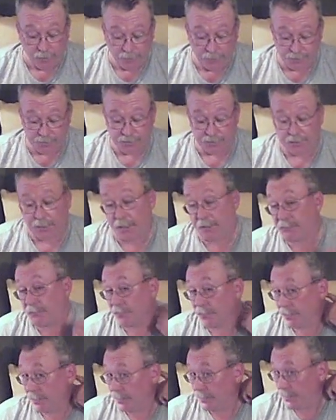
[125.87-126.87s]
This is
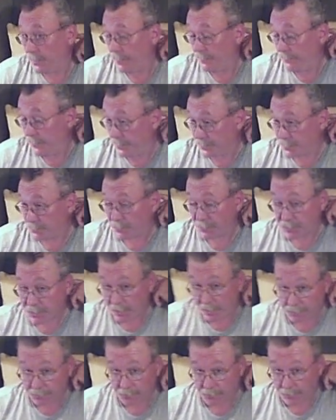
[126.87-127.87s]
after this is
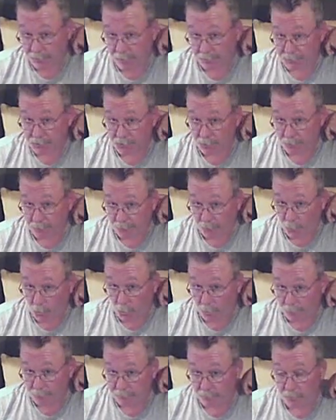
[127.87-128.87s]
pertaining to the episode
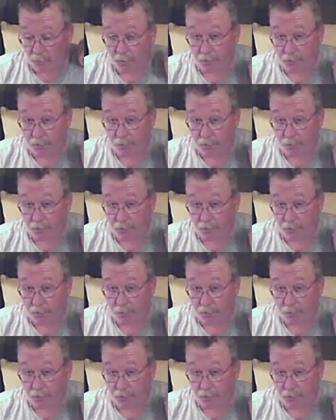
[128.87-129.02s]
4